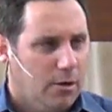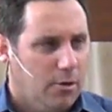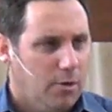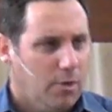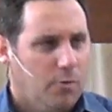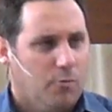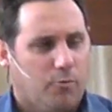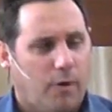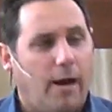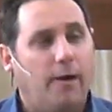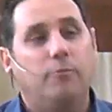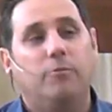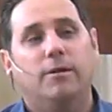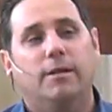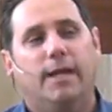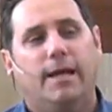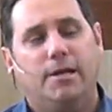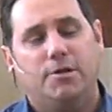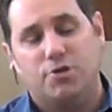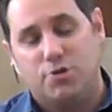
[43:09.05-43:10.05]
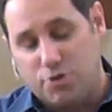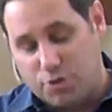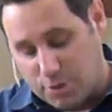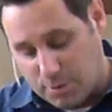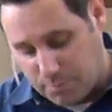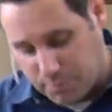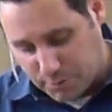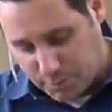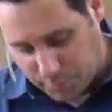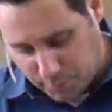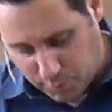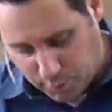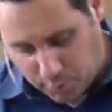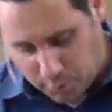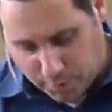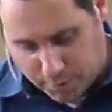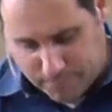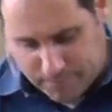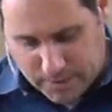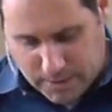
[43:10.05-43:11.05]
a, a right relationship with the
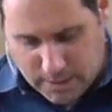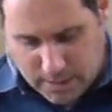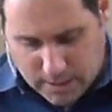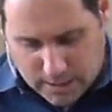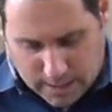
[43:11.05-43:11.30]
Lord.